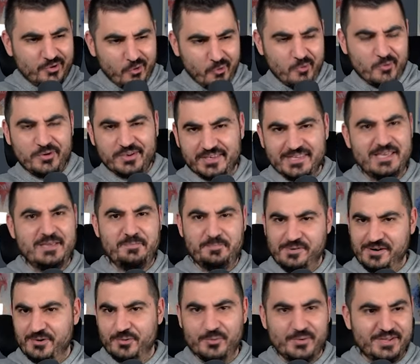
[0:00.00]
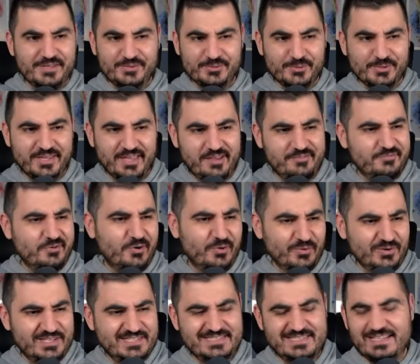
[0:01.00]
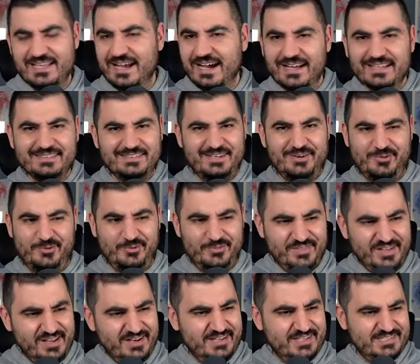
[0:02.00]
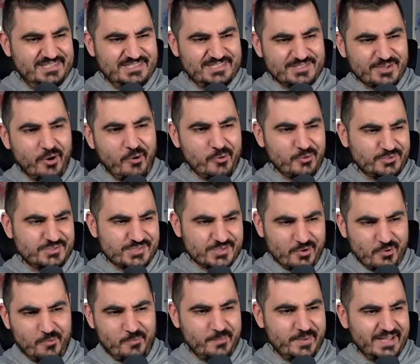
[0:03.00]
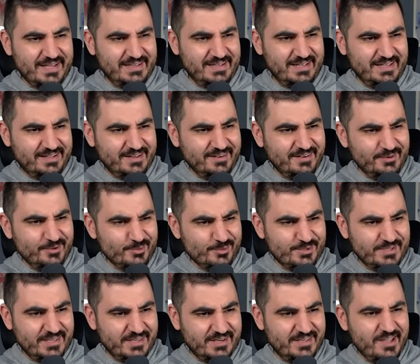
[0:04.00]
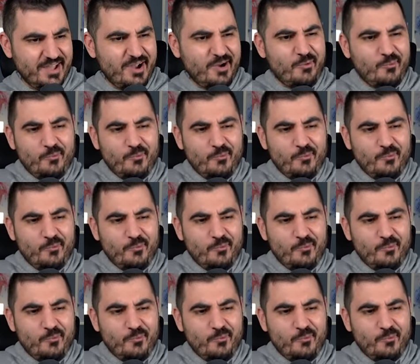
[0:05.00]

goalkeeper we do have. Honestly, Andre Onana is so, so bad. Like, look at it.